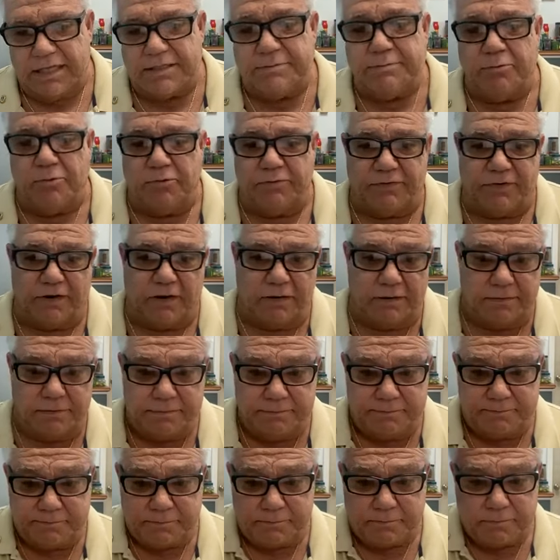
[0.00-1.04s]
Let's move on.
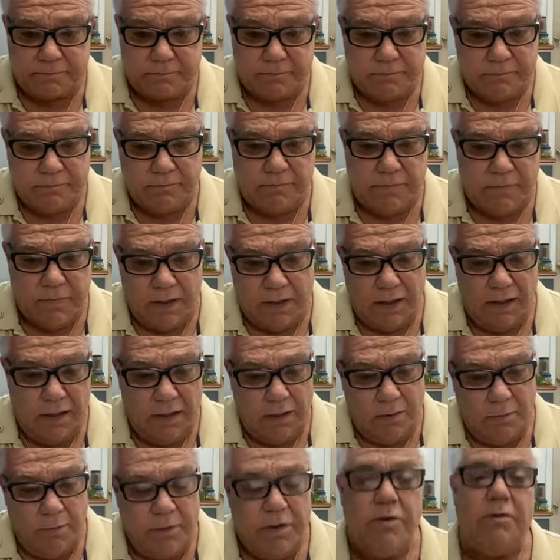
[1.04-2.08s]

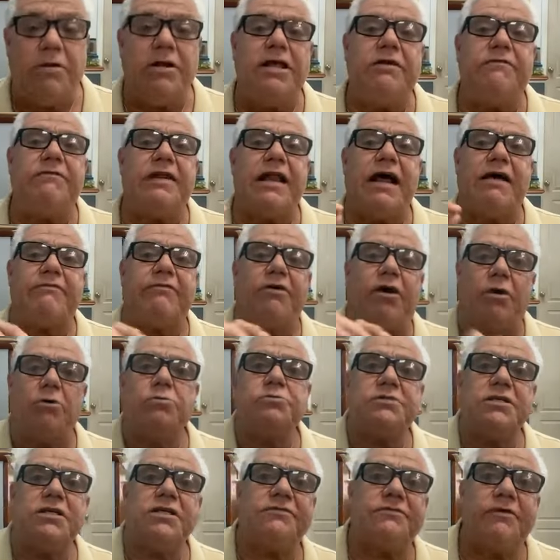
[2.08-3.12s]
We don't even have
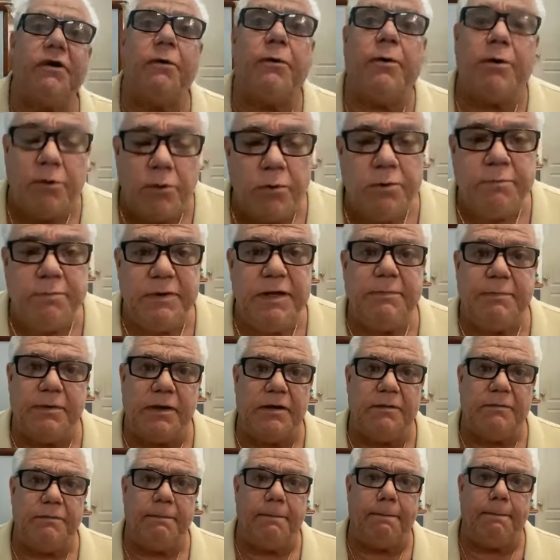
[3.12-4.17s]
houses for our own
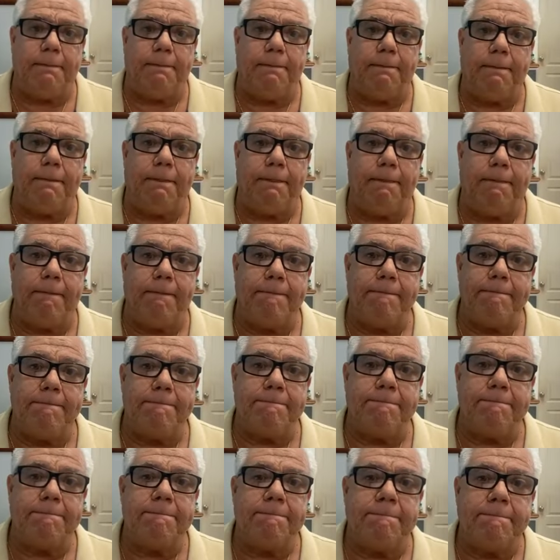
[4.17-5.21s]
people.
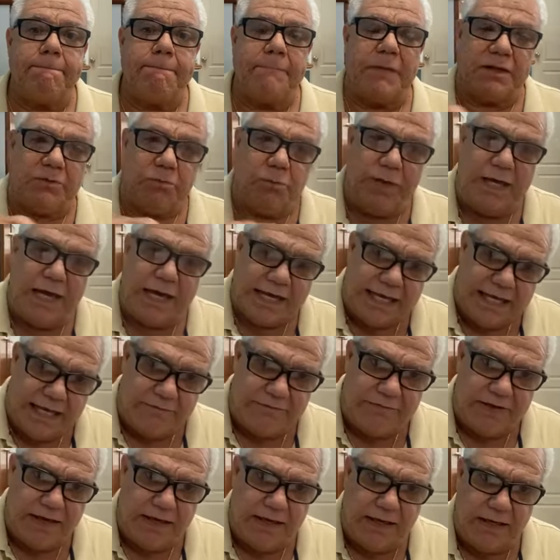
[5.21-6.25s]
But we are
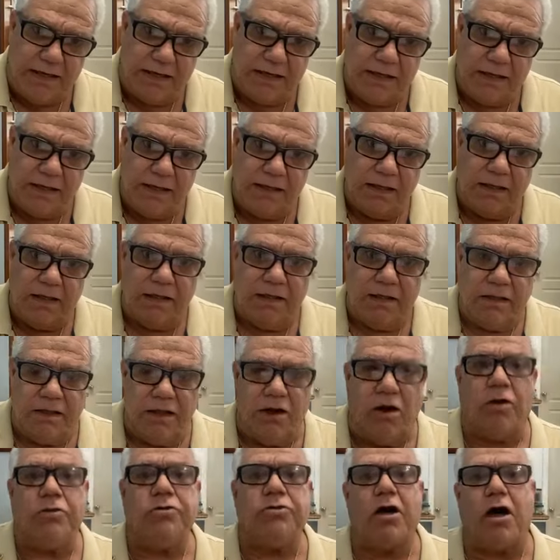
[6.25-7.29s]
giving
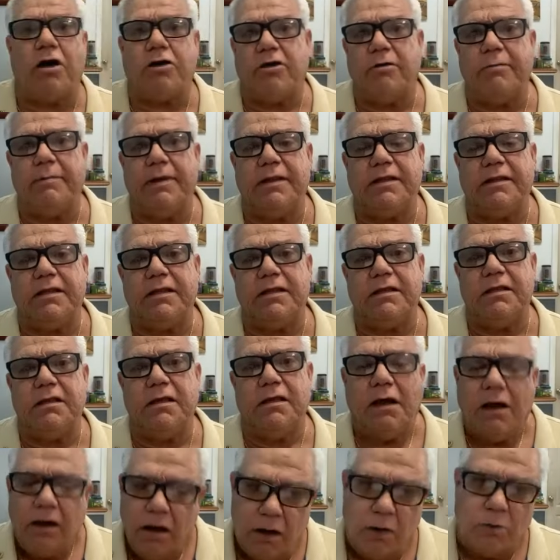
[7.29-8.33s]
the undocumented
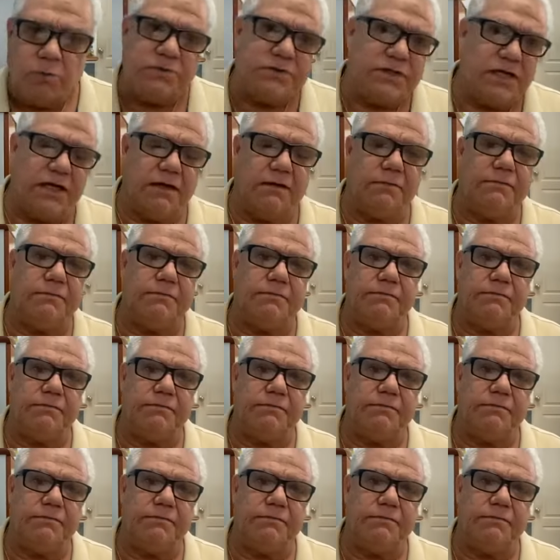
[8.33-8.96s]
housing.